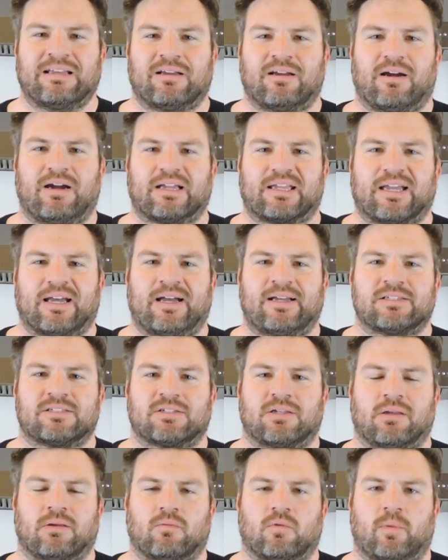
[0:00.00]
Alright
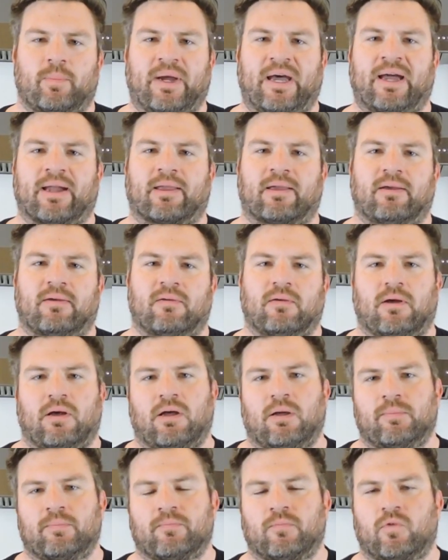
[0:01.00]
guys, we're back.
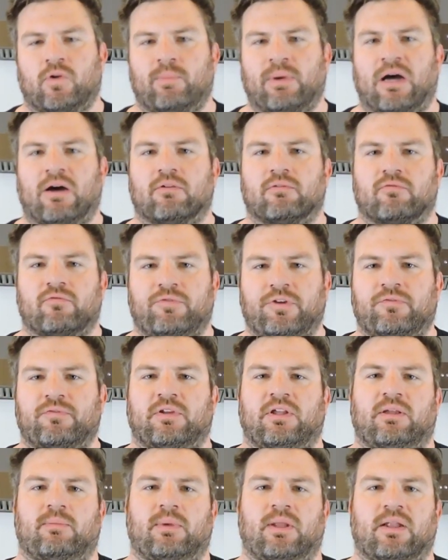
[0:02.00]
We're about
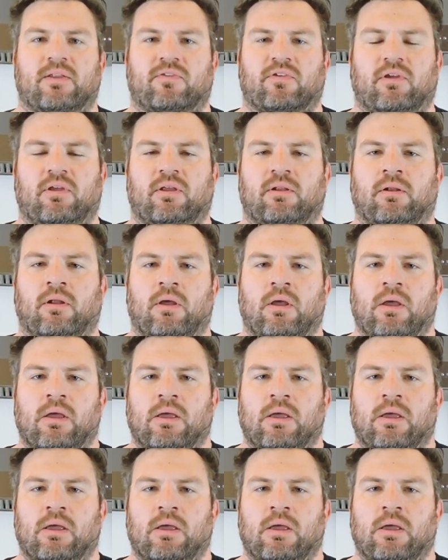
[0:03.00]
15 minutes in.